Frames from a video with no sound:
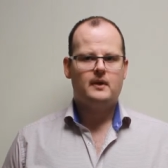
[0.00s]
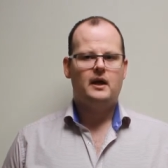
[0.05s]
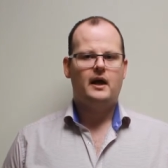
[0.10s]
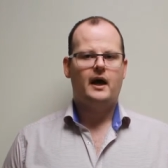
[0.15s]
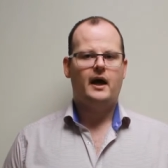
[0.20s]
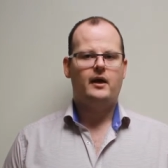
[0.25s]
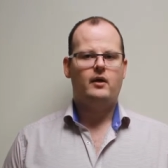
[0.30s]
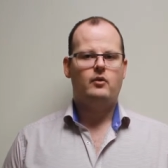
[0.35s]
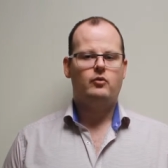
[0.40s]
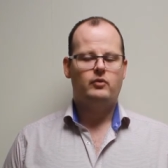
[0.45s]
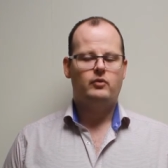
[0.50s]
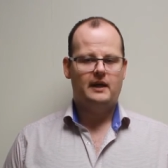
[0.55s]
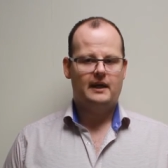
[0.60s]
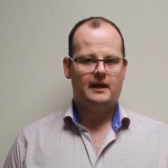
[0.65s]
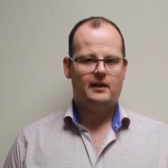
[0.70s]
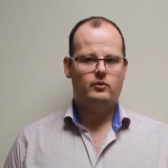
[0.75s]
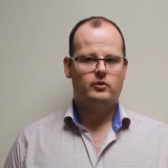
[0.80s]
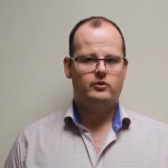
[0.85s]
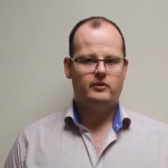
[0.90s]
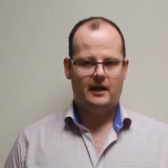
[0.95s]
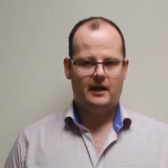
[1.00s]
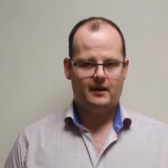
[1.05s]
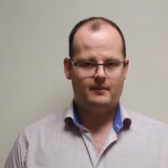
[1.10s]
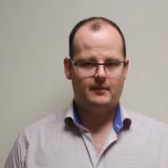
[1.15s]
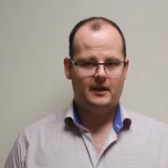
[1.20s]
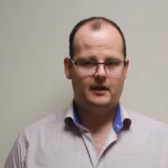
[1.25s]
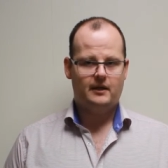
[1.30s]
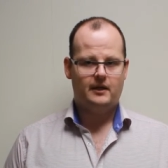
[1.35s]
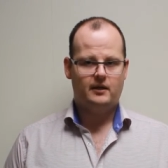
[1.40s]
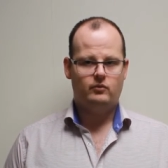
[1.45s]
and really would
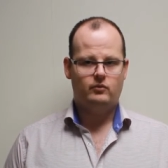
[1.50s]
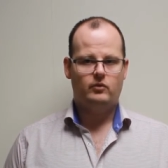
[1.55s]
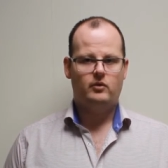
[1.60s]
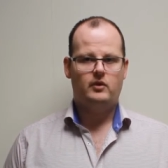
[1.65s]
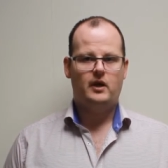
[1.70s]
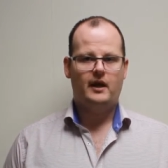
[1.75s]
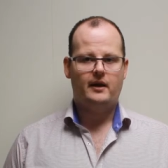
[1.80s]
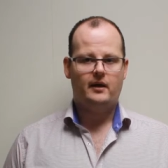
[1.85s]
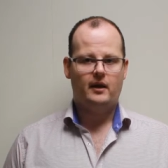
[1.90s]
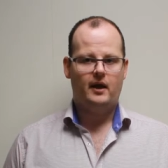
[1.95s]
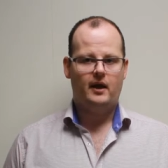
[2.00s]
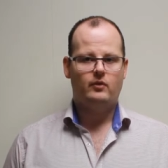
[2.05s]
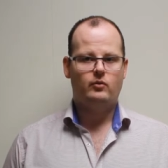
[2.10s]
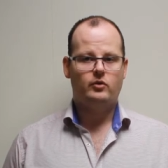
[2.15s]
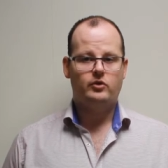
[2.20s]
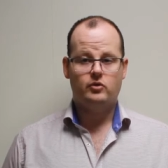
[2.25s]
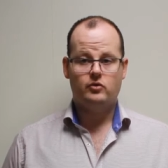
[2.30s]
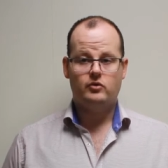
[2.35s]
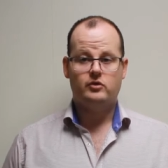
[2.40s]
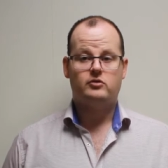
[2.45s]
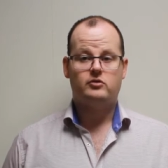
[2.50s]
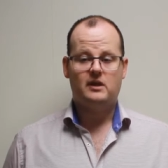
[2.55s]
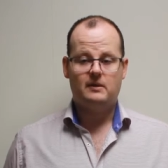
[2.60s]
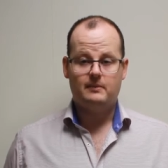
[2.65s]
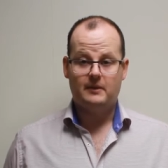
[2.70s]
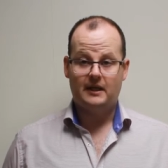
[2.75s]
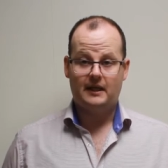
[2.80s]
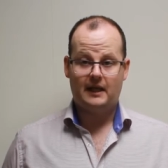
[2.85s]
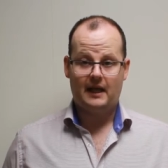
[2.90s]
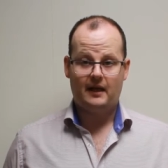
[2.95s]
recommend and would do the
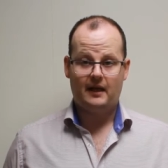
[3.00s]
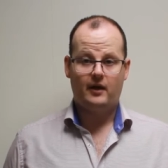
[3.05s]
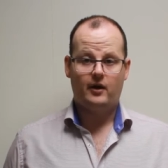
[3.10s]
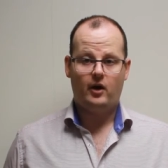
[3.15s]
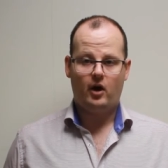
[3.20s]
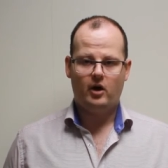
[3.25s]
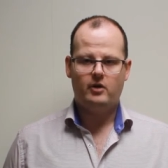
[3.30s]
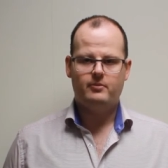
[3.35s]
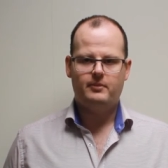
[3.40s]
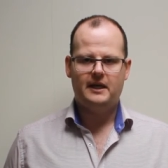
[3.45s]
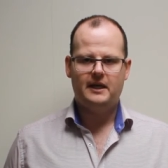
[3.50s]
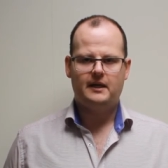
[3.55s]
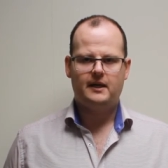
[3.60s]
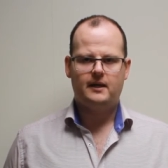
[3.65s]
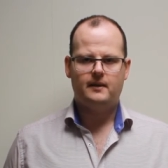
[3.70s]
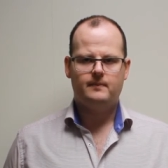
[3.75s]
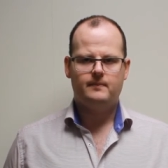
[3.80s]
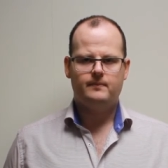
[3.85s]
treatment again in a heartbeat.